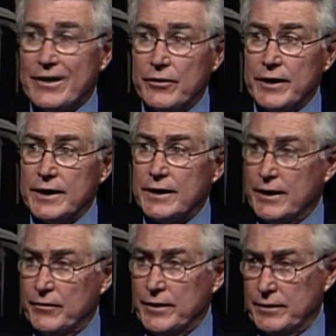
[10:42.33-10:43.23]
Arrogant
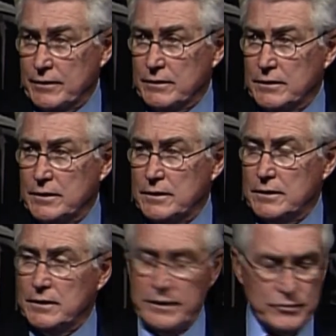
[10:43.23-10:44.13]
Arrington.
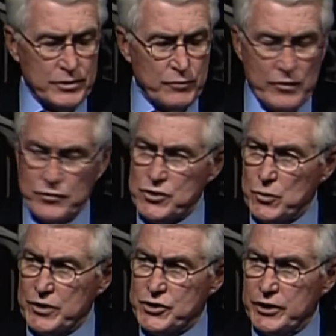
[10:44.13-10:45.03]
He was a rather
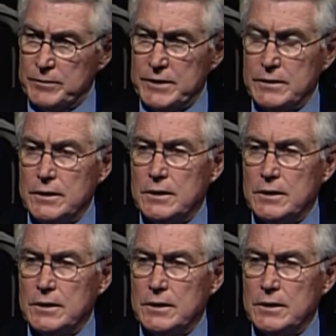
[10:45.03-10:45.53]
short gentleman,